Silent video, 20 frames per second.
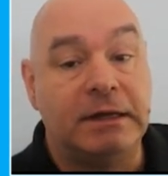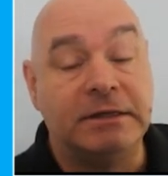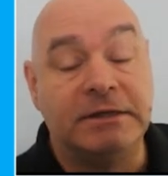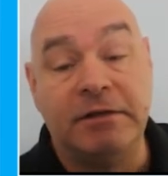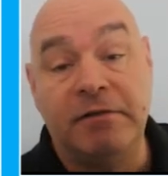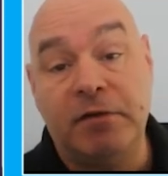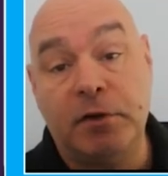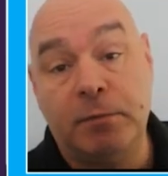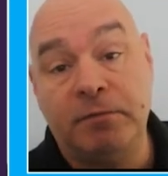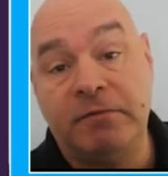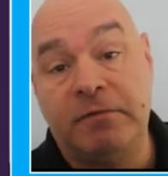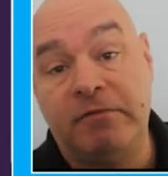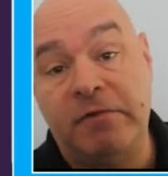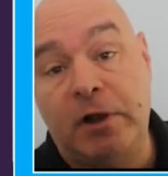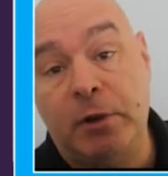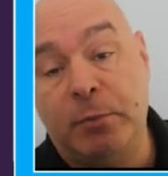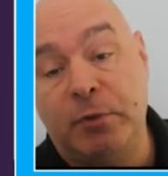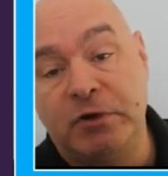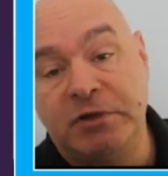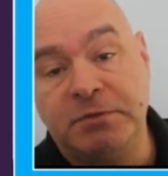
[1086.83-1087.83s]

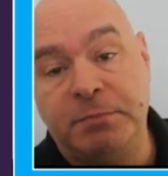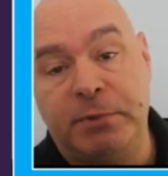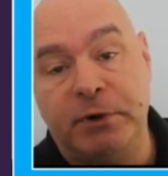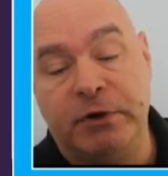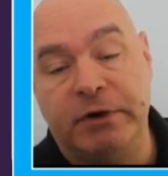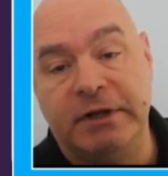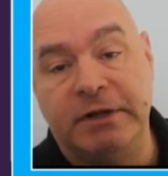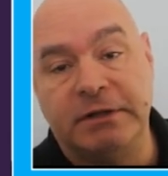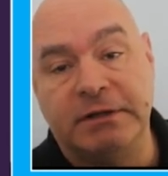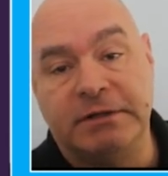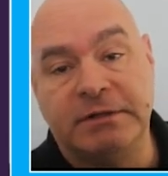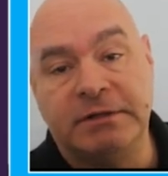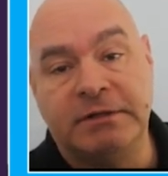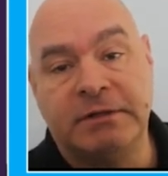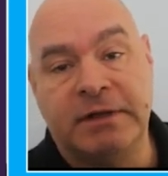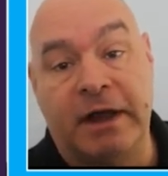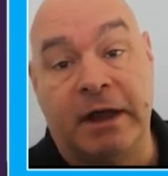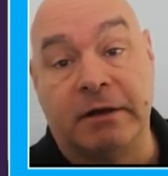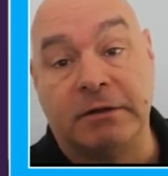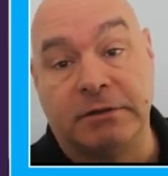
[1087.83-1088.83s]
Developer experience
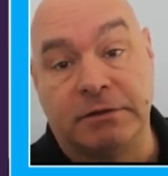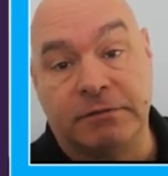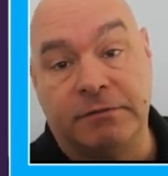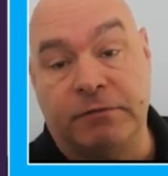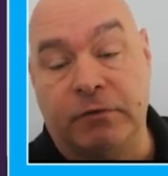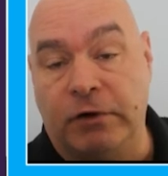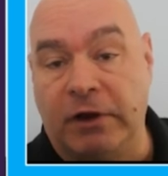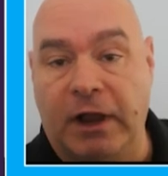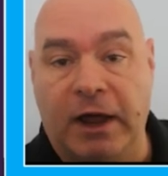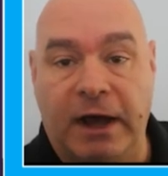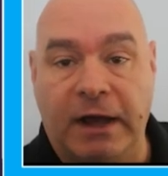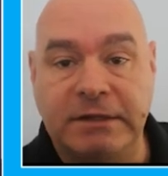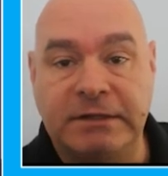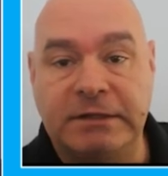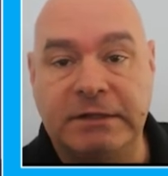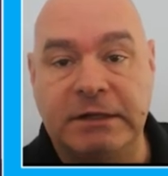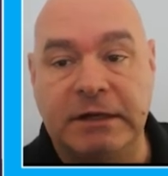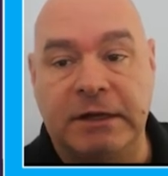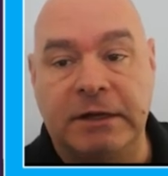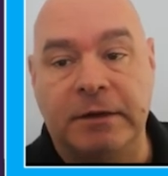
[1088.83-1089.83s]
counts for a
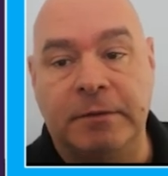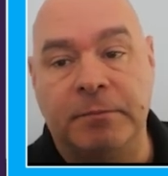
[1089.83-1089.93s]
lot.